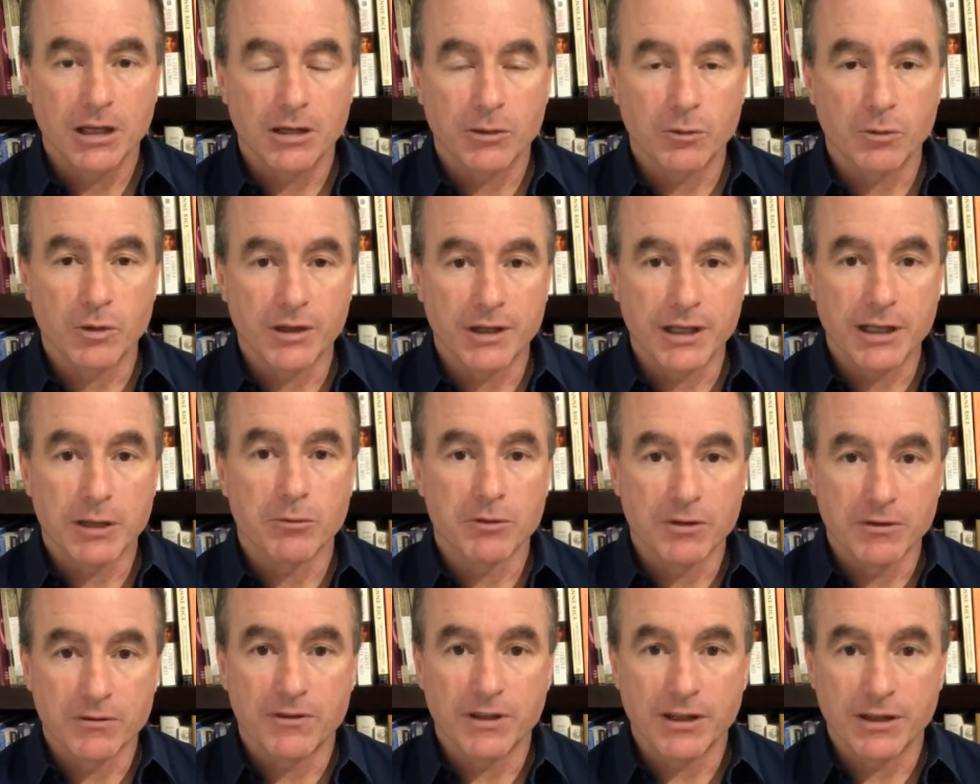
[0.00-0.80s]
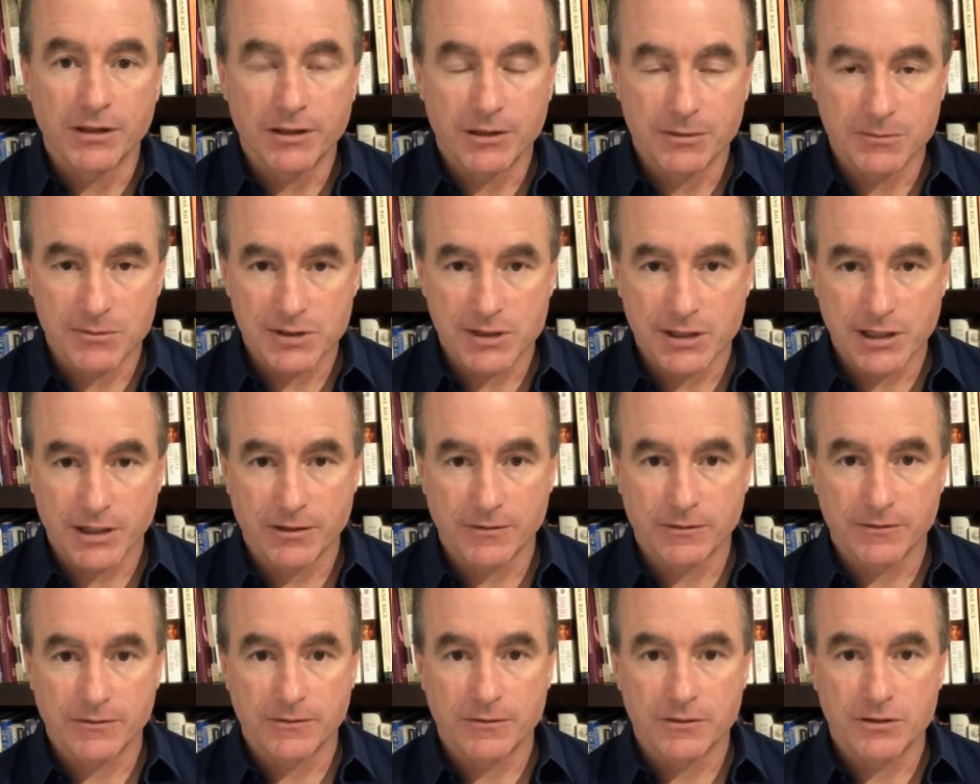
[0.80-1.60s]
will he reveal
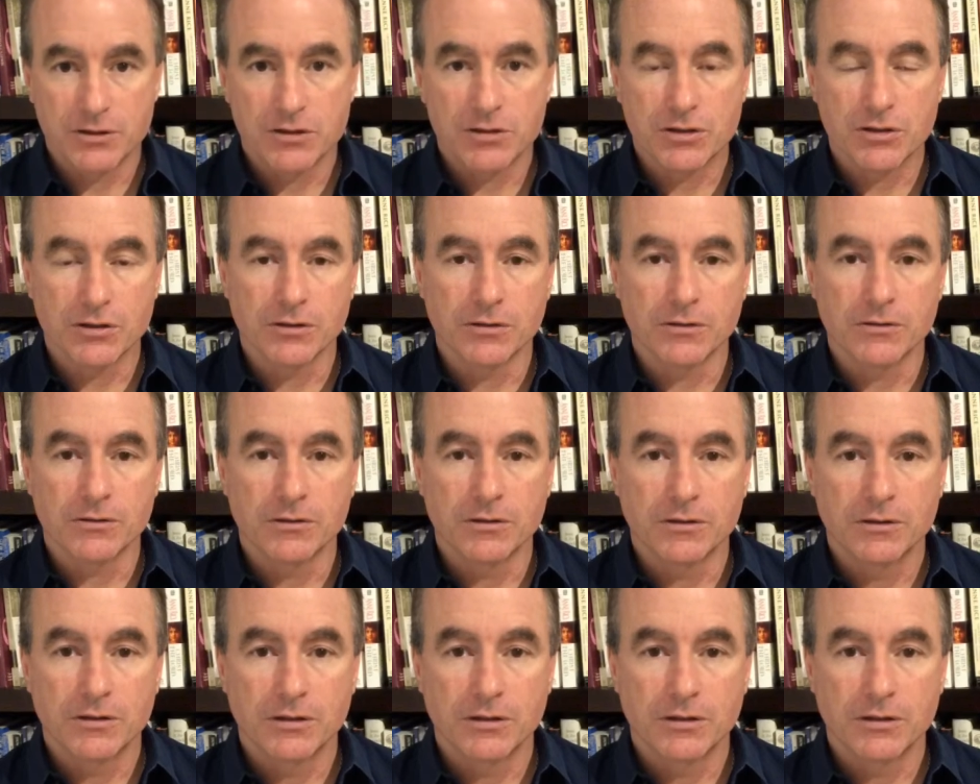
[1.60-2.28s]
himself to.